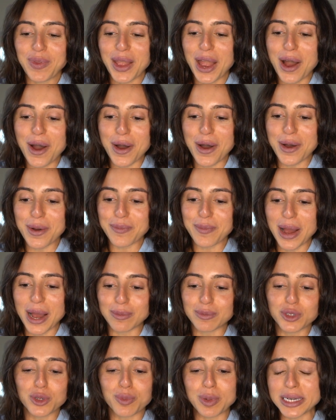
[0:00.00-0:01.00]

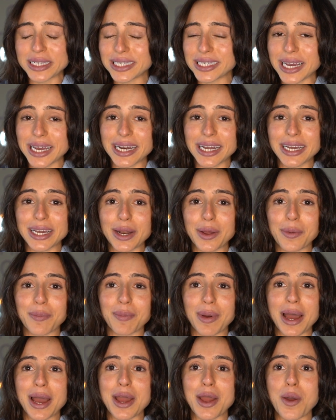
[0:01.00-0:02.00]
I'm super excited.
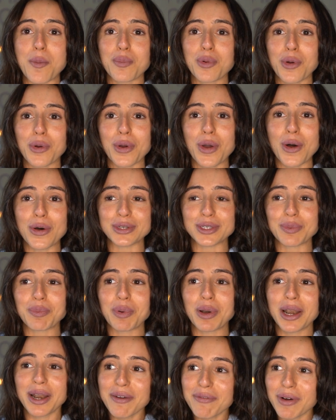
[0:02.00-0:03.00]
My protocol is
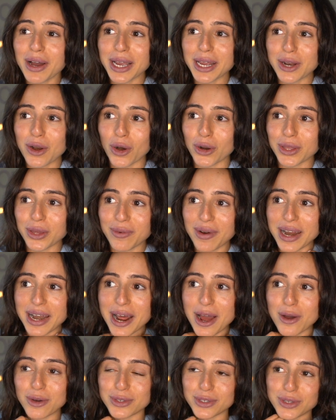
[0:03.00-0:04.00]
pretty fucking gnarly right
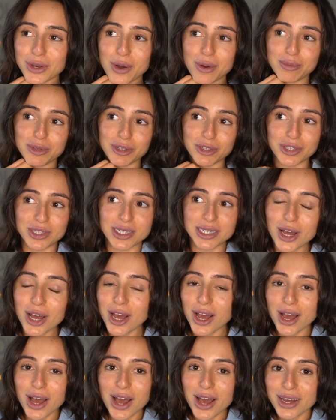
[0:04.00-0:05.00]
now, so I'm just
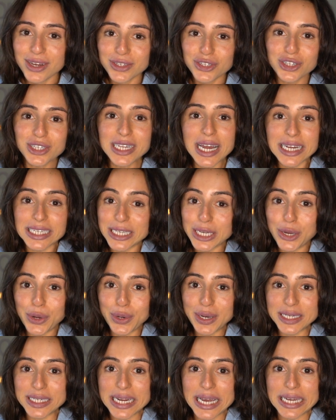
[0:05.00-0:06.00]

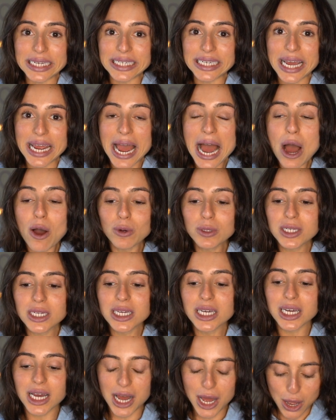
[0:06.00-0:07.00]
executing day in, day out.
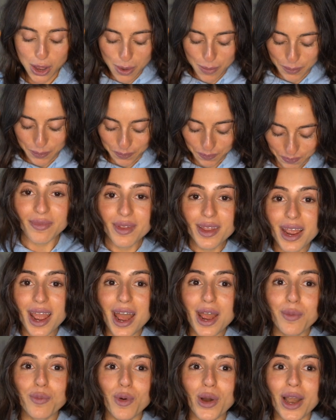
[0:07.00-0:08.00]

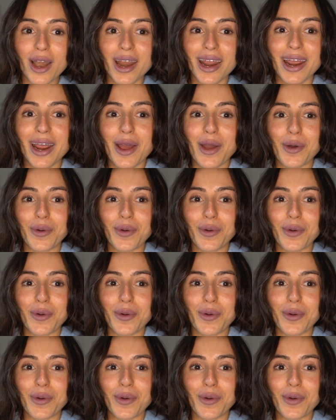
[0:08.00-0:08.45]
I am wearing